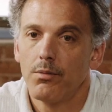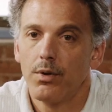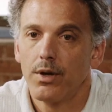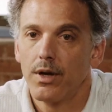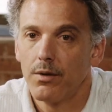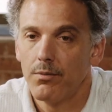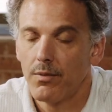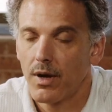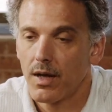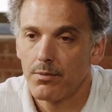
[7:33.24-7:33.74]

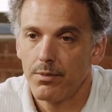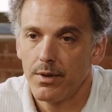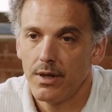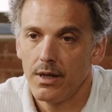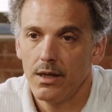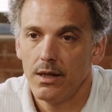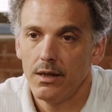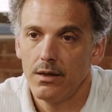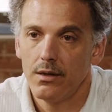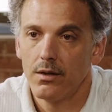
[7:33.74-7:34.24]
but it might
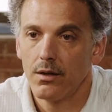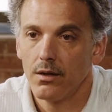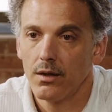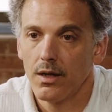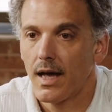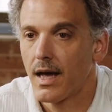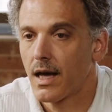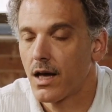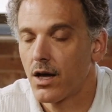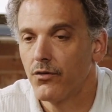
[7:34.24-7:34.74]
be the
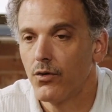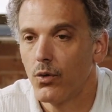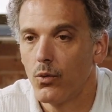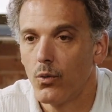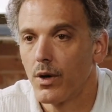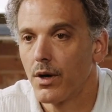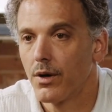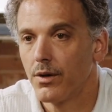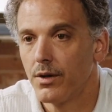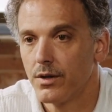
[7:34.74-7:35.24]
lack of
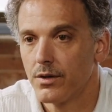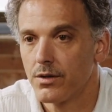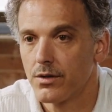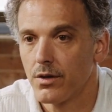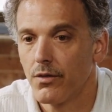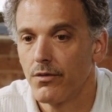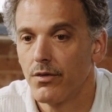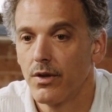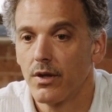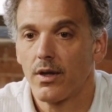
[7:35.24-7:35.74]

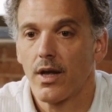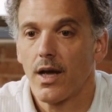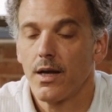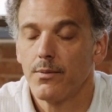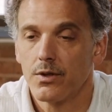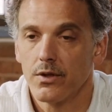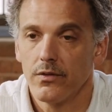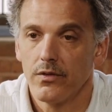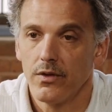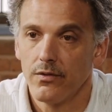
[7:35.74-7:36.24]
awareness of the
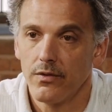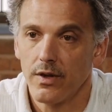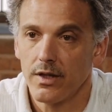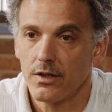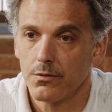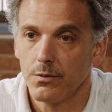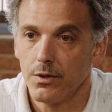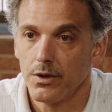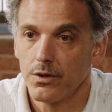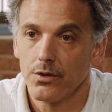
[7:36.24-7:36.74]
types of
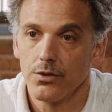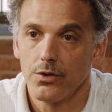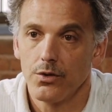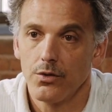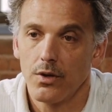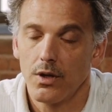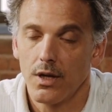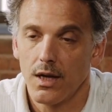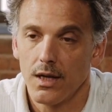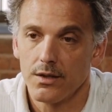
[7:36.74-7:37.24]
investment you're
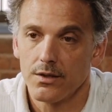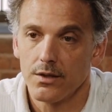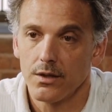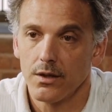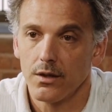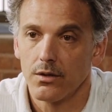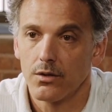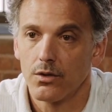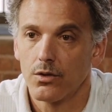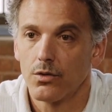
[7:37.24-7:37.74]

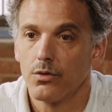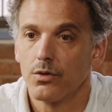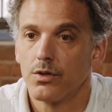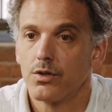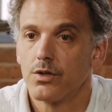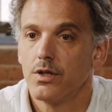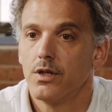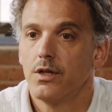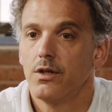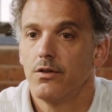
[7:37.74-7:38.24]
utilizing to
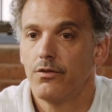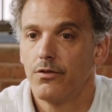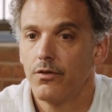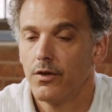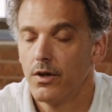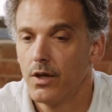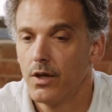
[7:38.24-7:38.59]
achieve